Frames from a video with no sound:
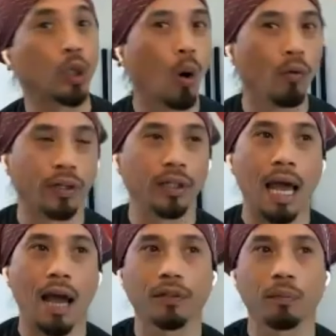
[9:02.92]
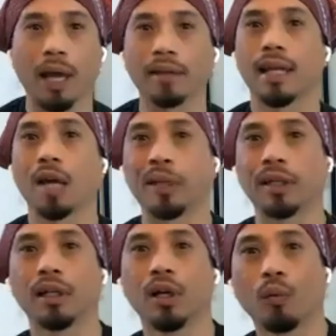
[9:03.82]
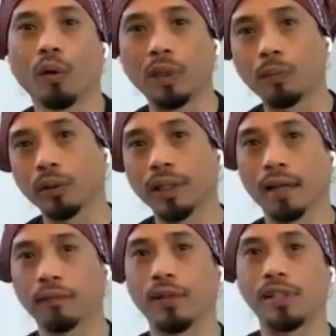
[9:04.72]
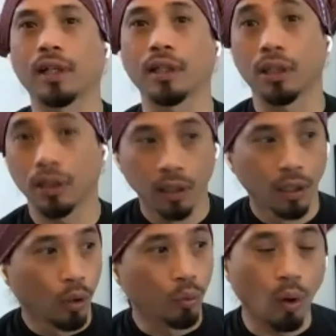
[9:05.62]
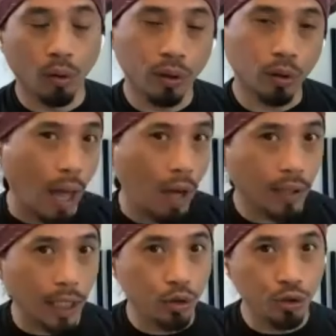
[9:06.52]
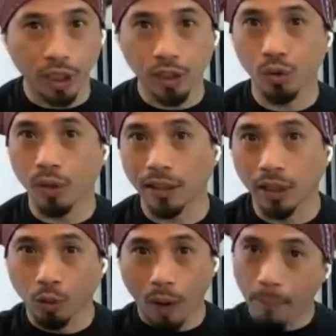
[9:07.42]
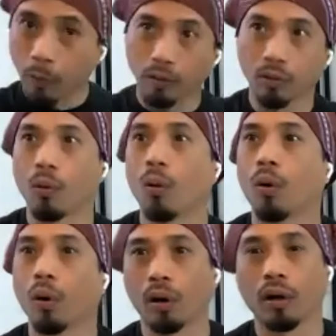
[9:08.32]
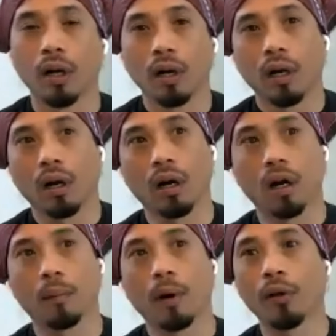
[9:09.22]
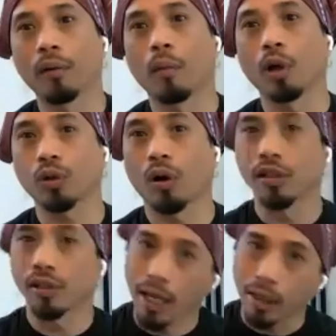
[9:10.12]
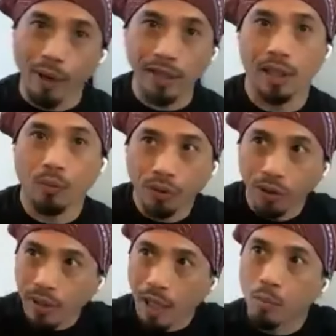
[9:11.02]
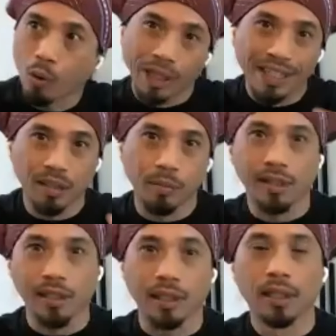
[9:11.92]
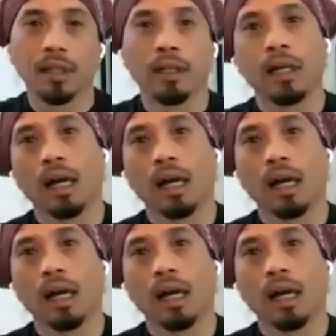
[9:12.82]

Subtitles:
the COVID, after pandemic, where people can't physically roll on the ground like jujitsu, like to grapple, or other martial arts like wrestling, where there's like more intimacy,